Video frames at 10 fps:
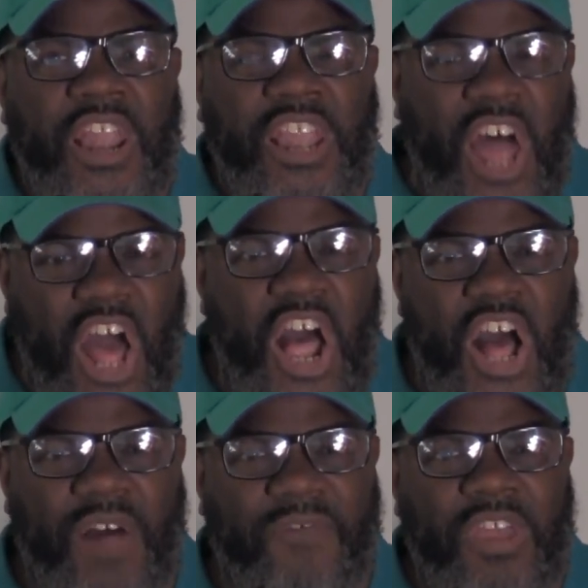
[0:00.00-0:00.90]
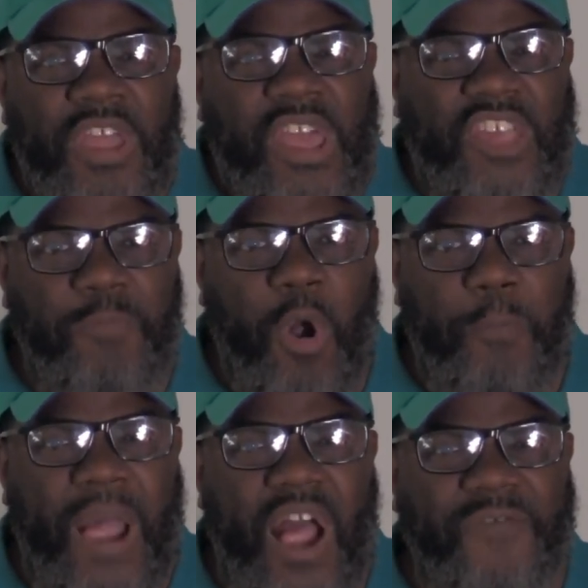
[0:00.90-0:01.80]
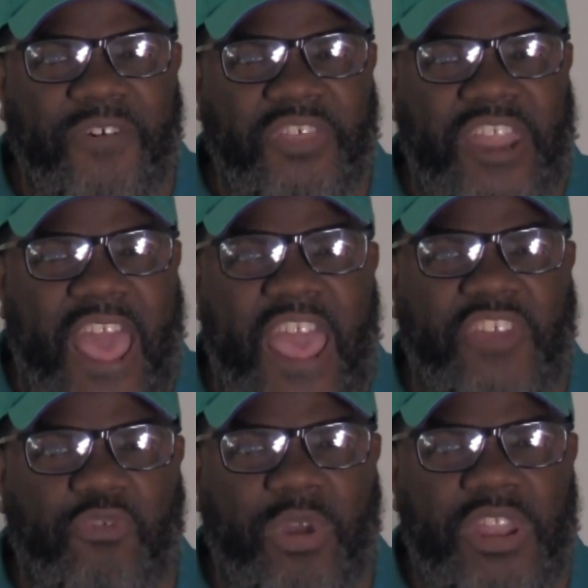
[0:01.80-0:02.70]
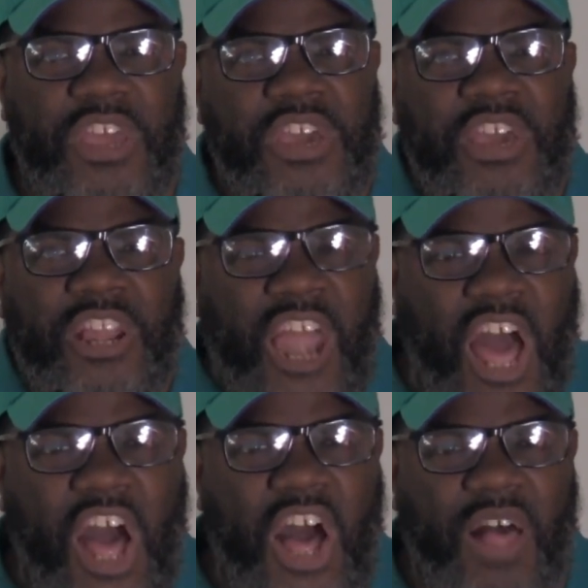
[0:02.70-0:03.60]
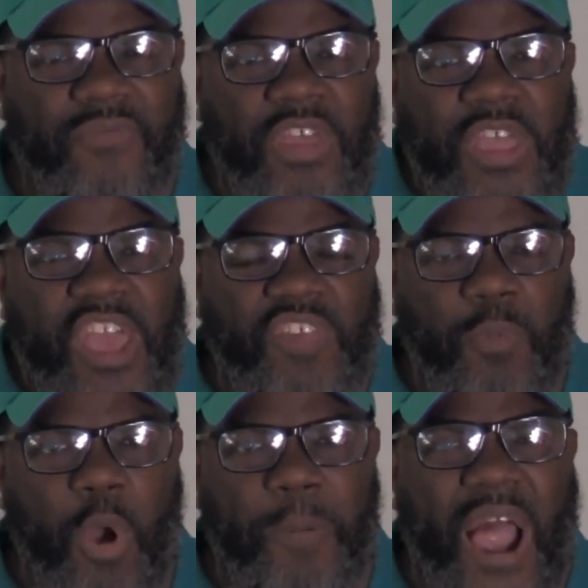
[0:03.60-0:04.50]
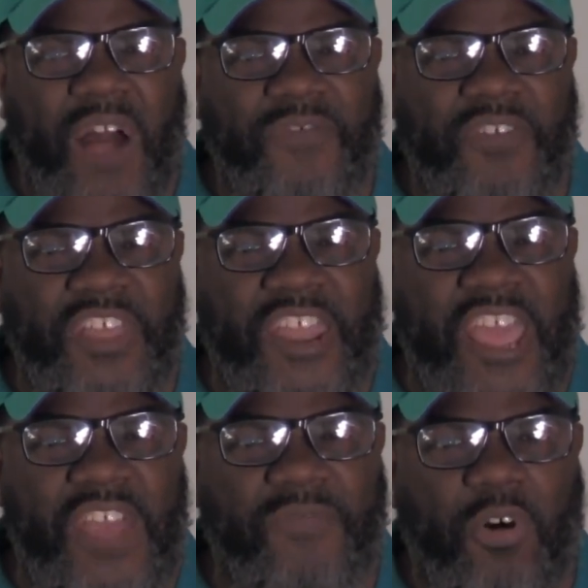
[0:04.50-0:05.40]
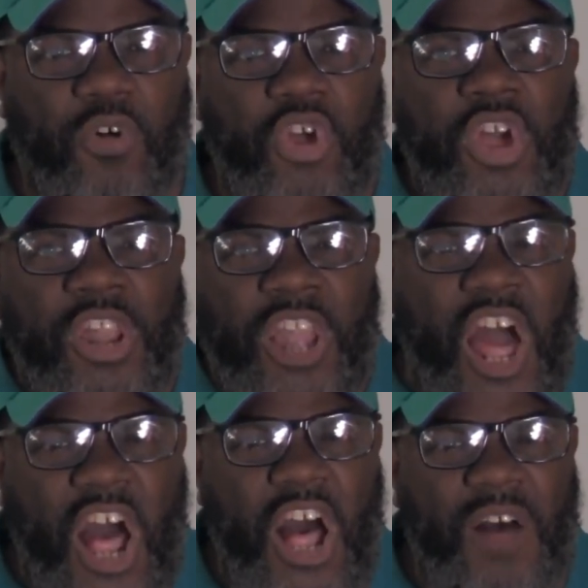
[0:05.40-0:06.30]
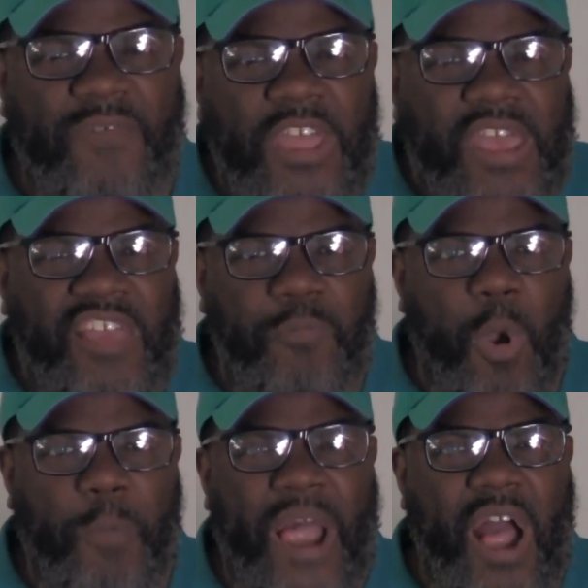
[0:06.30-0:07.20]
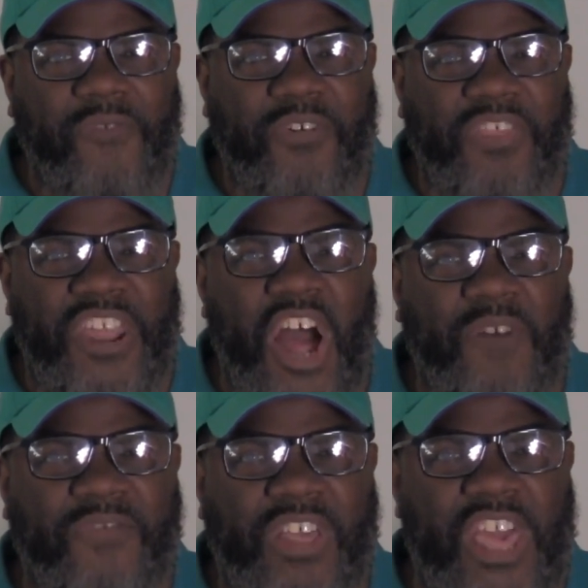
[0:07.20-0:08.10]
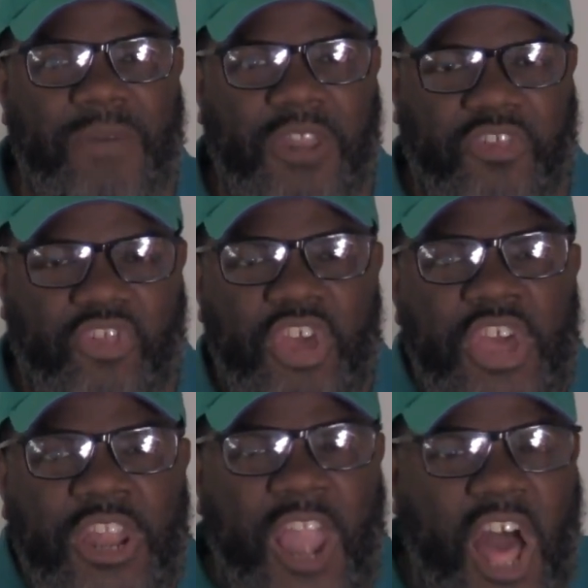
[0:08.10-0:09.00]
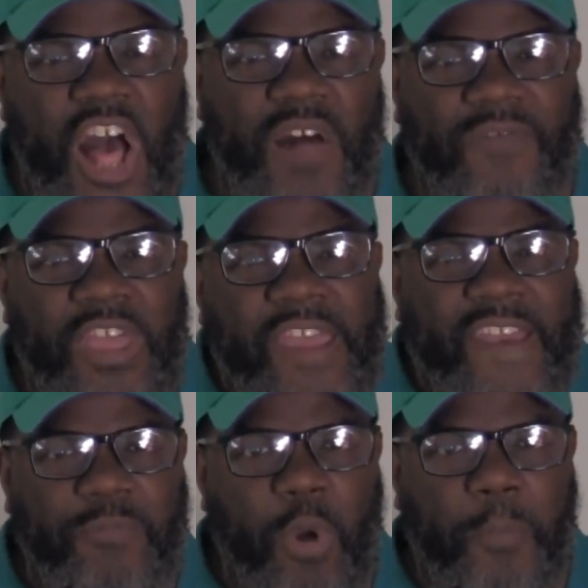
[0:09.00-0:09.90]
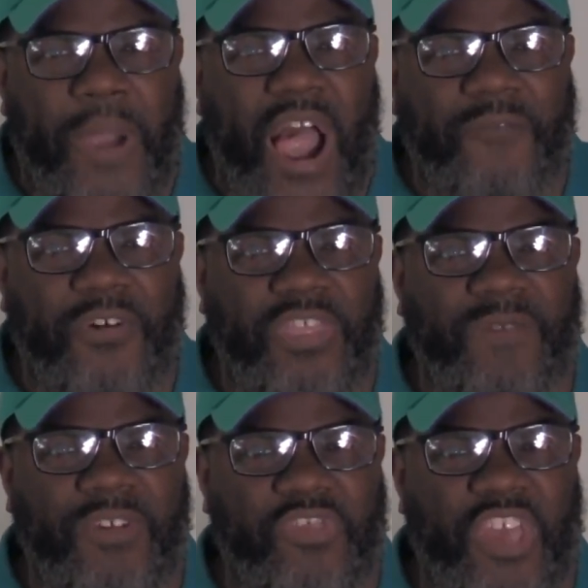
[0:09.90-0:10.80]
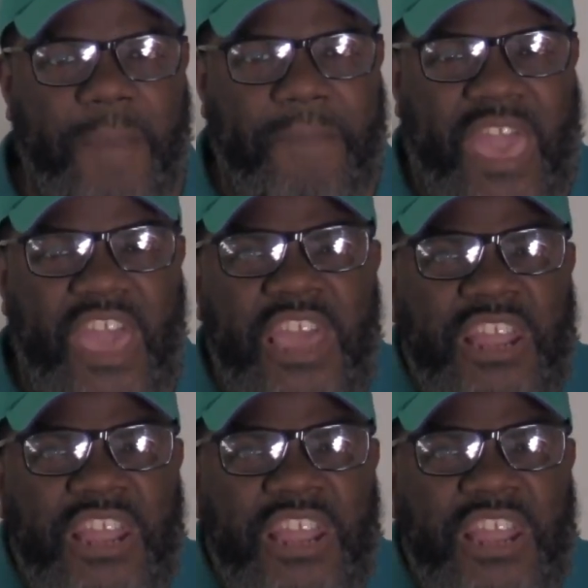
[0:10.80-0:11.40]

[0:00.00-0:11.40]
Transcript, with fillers: Love is more powerful than hatred. Love is more powerful than evil. Love is more powerful than unforgiveness. Love is more powerful than resentment.